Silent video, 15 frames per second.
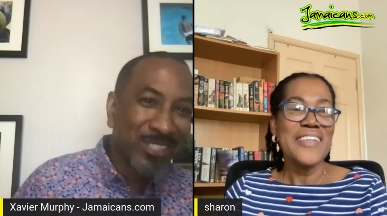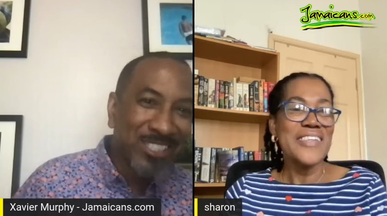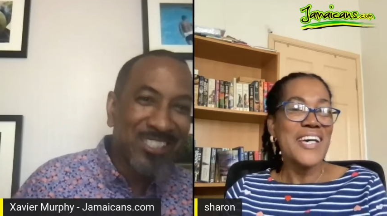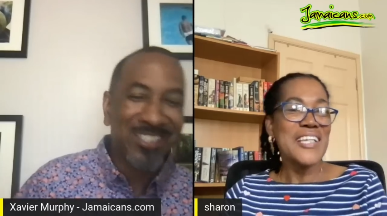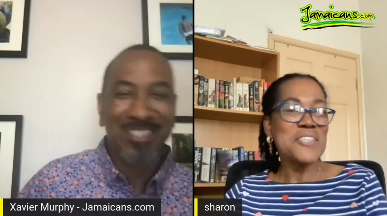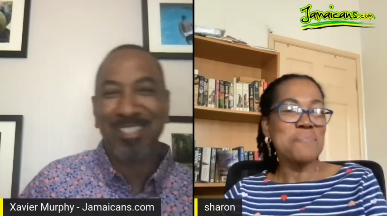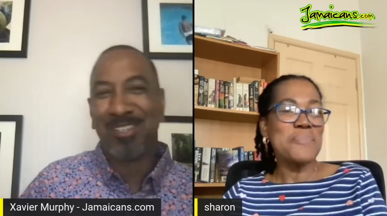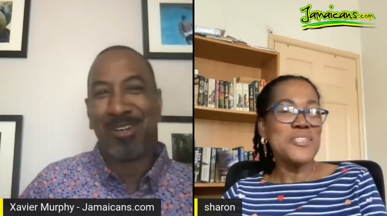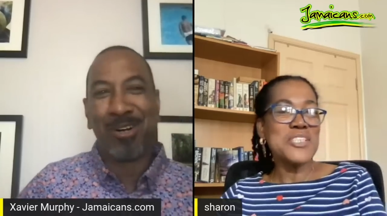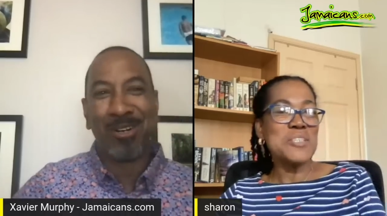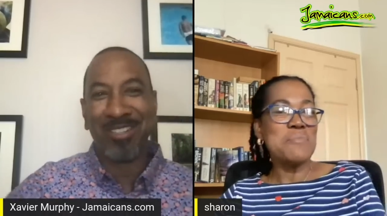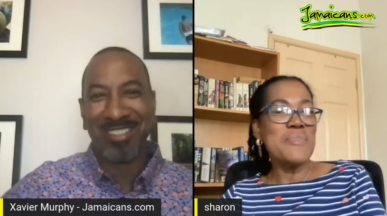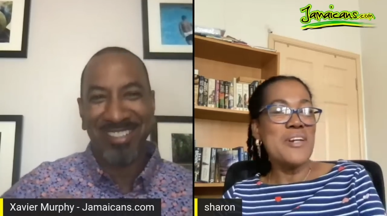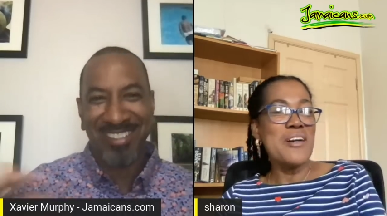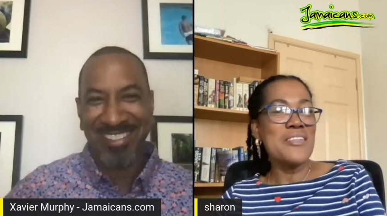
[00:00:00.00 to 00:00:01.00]
Speaker 1: just putting
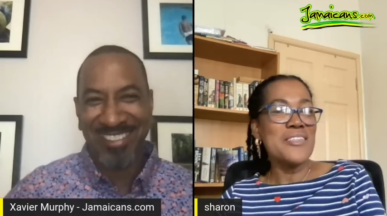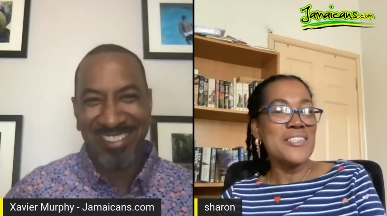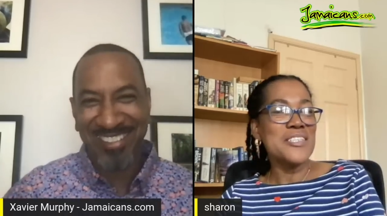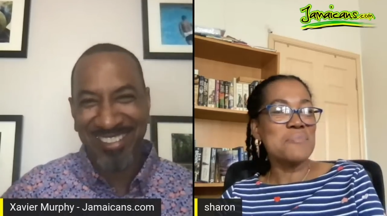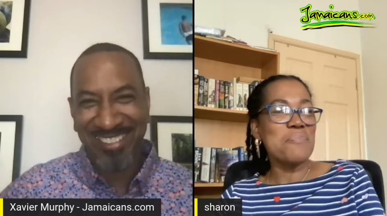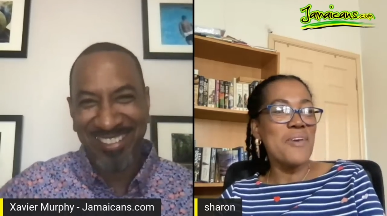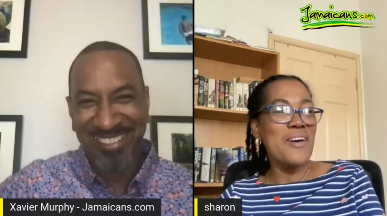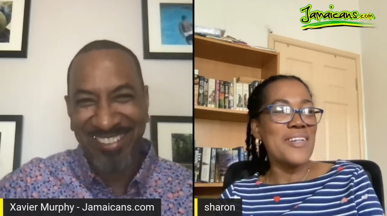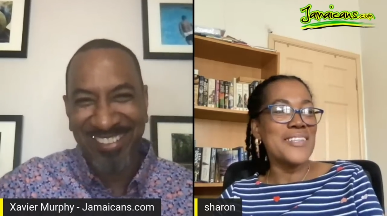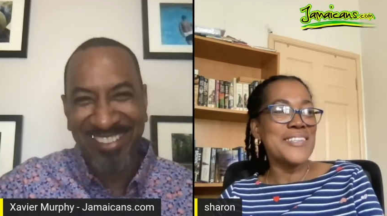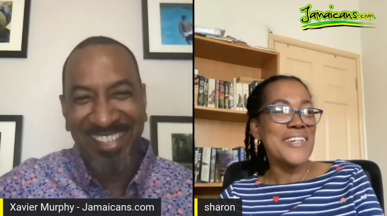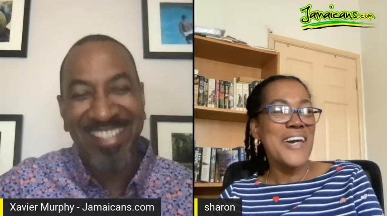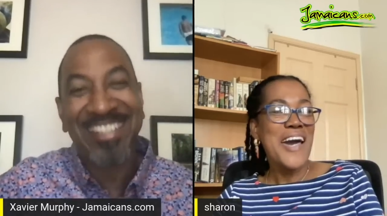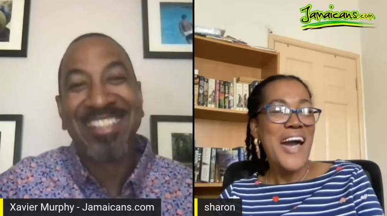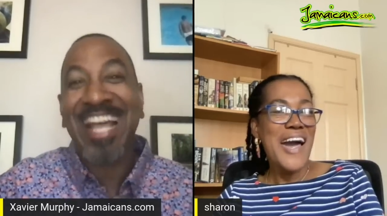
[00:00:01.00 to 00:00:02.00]
me on the spot.
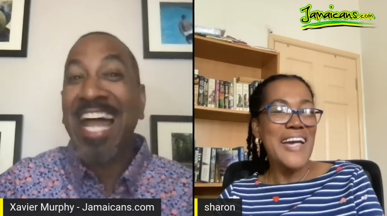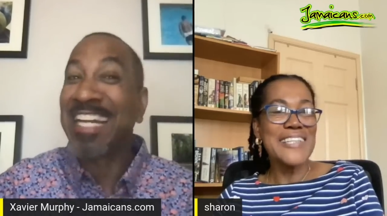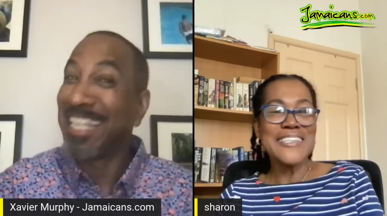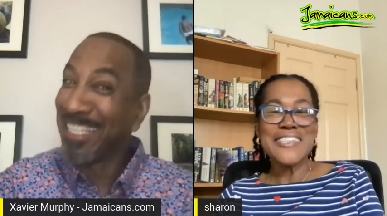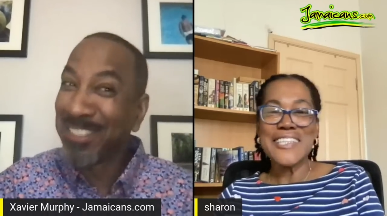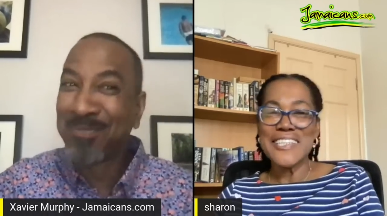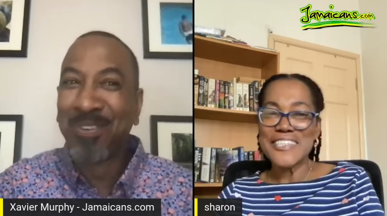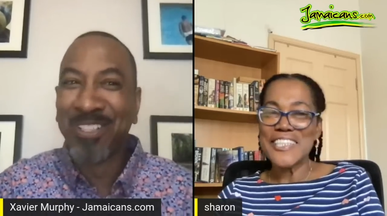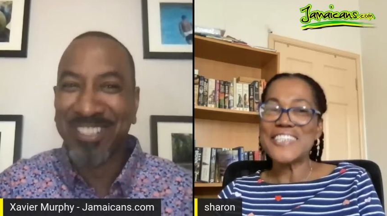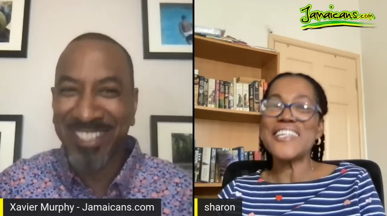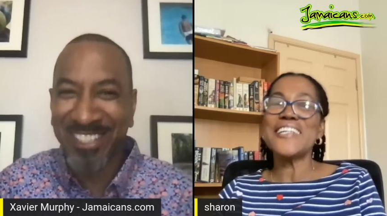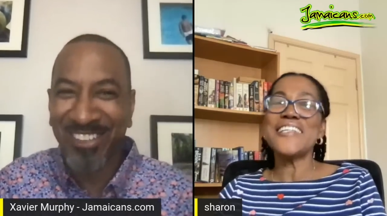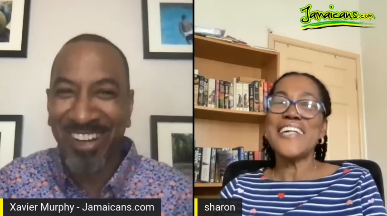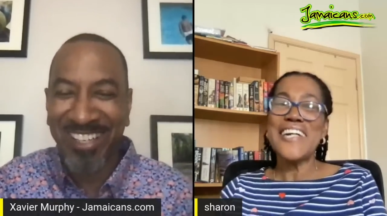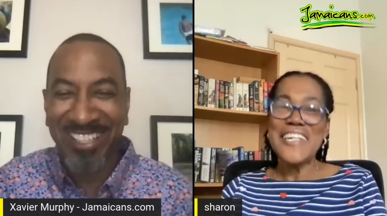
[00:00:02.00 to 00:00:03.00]
That is putting you
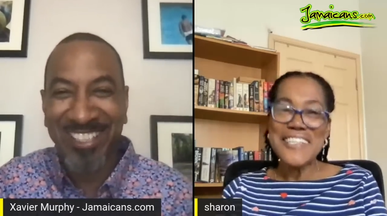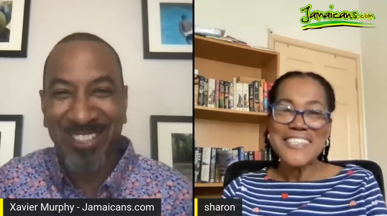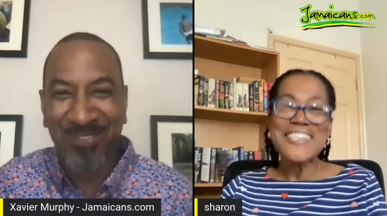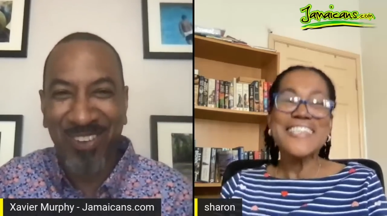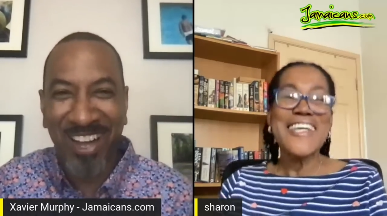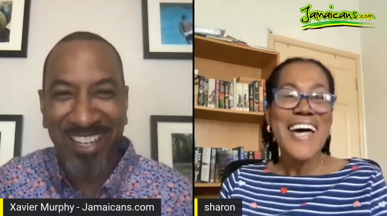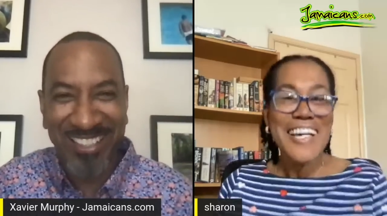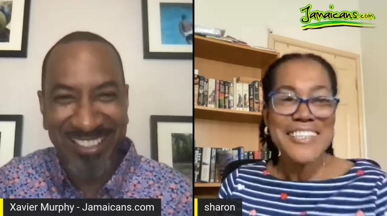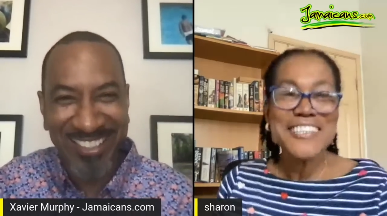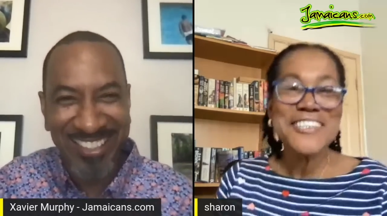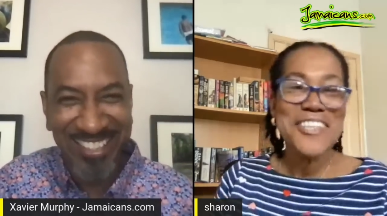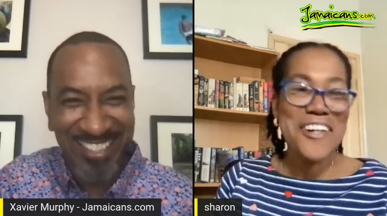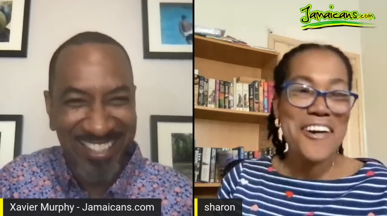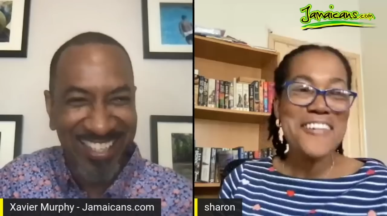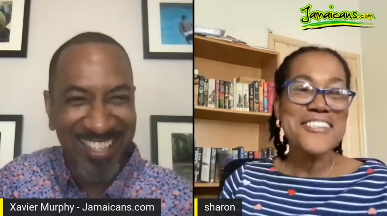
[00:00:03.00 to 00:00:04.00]
on the spot.
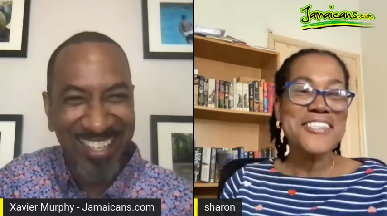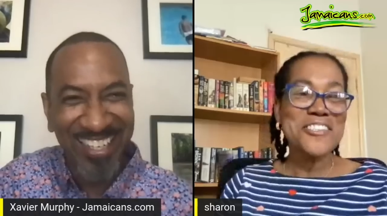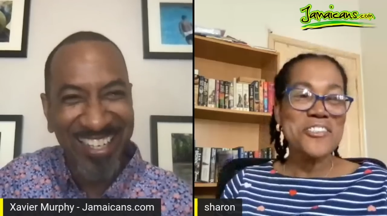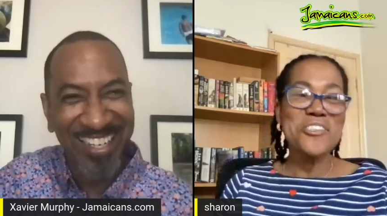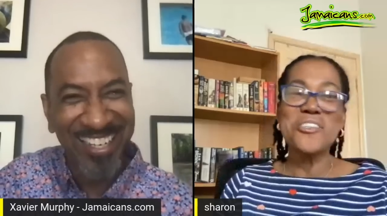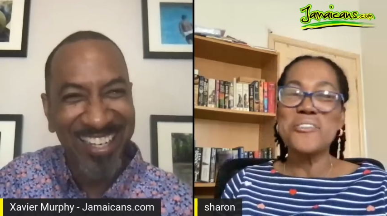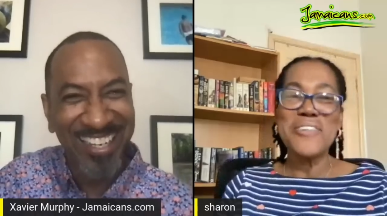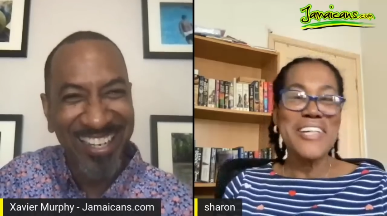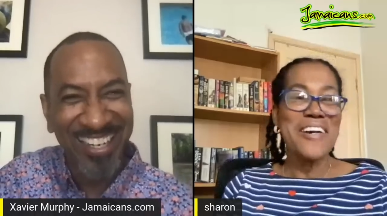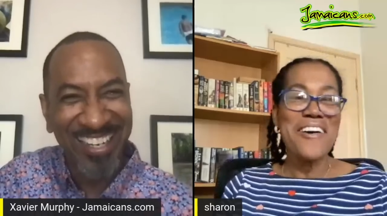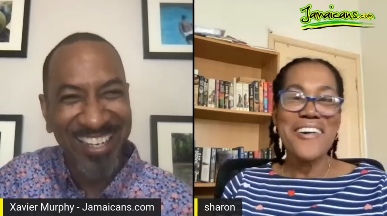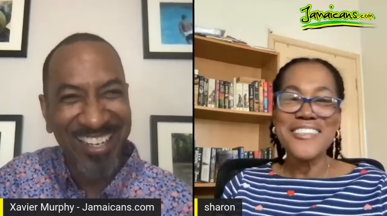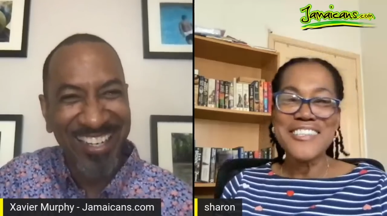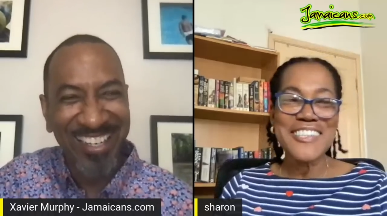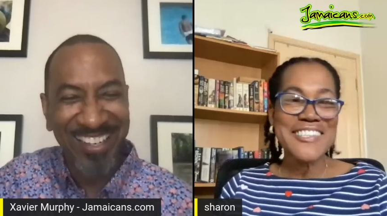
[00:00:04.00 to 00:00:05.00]
International school, we all
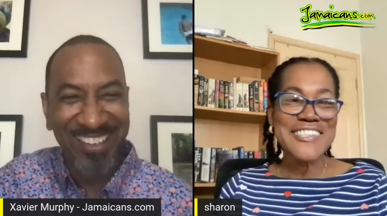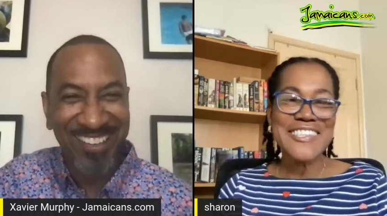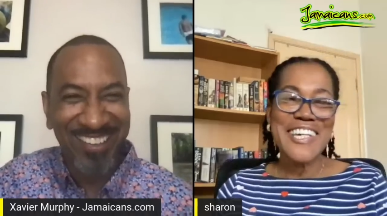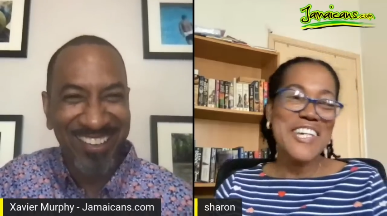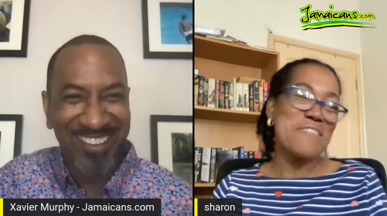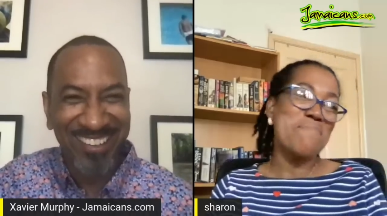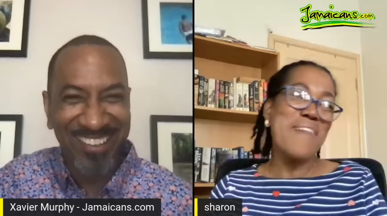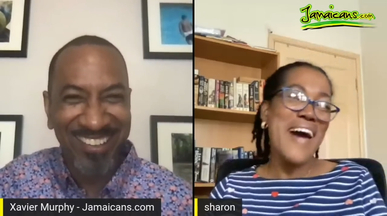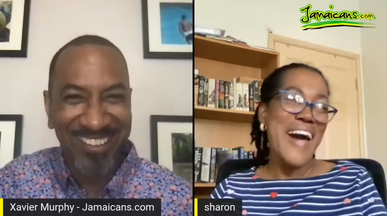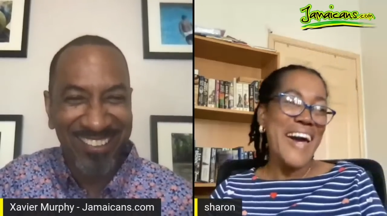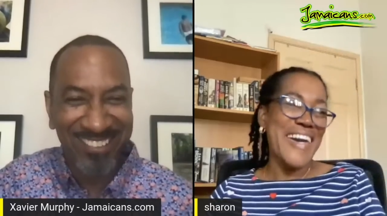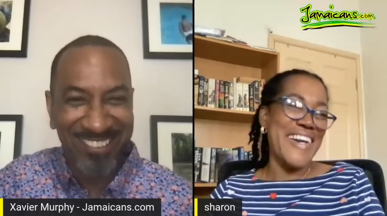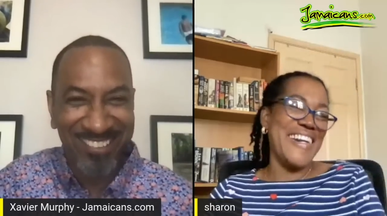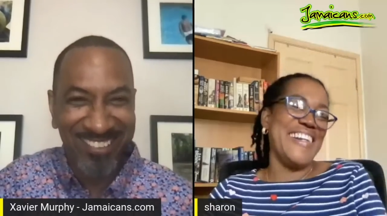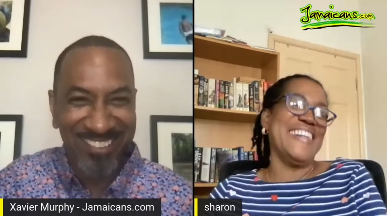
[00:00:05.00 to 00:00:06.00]
just say
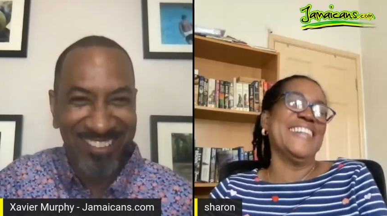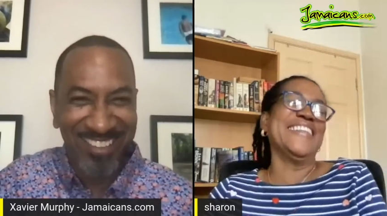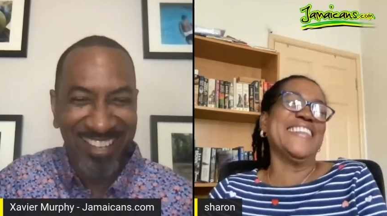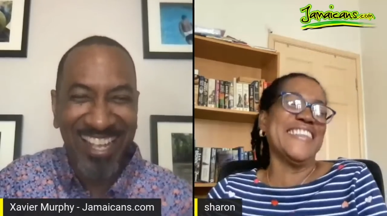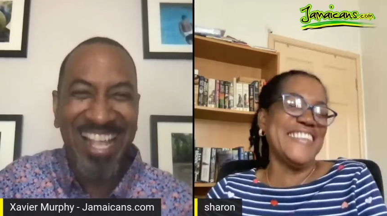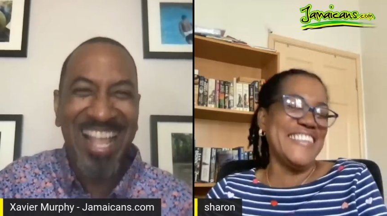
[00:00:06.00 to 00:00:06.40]
bye.